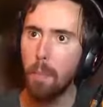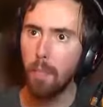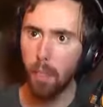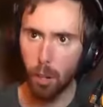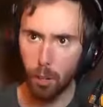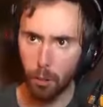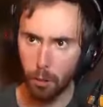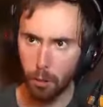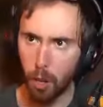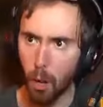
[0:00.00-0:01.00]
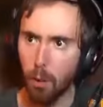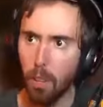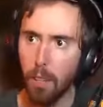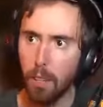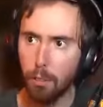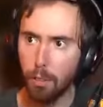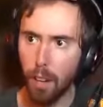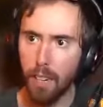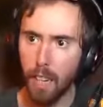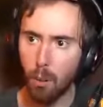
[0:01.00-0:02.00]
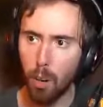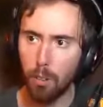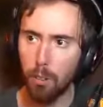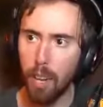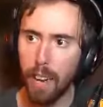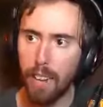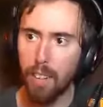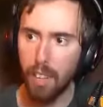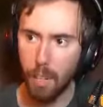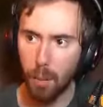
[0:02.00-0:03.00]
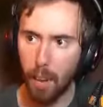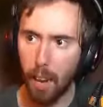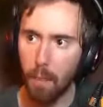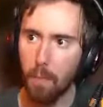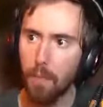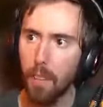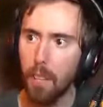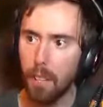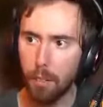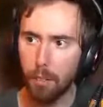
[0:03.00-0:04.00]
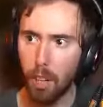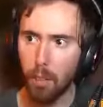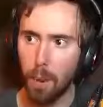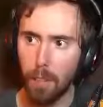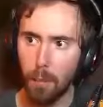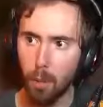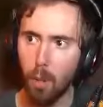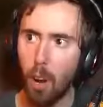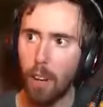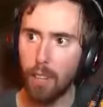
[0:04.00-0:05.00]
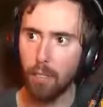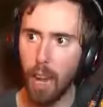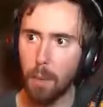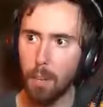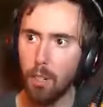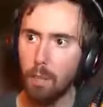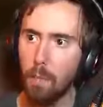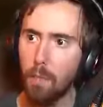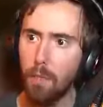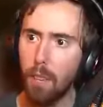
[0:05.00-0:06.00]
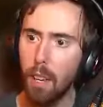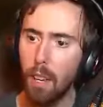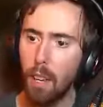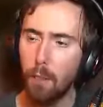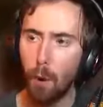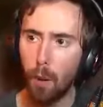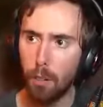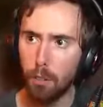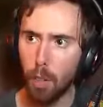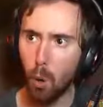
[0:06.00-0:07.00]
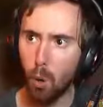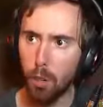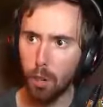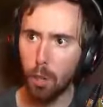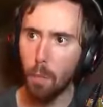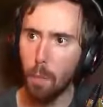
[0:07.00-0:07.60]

There, there's a slow. Stun the stun anything that you can. The stuns make them do a lot less damage. Focus the Horde too.